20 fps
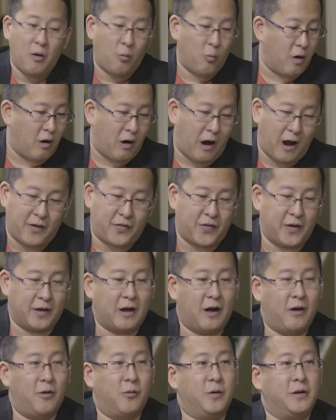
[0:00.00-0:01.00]
Well, I think
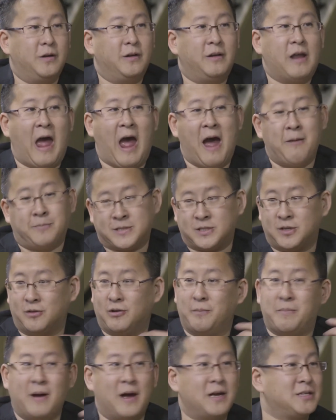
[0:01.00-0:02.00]
I would
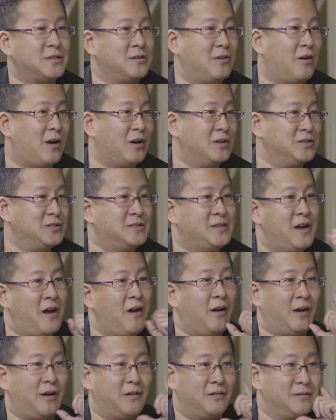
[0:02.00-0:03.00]
absolutely pass it on to
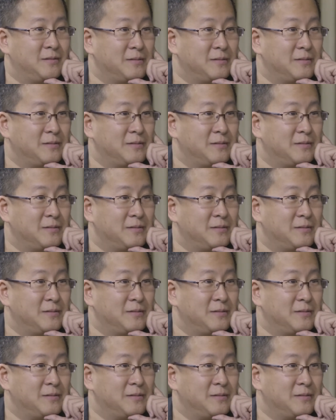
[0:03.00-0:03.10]
Terry.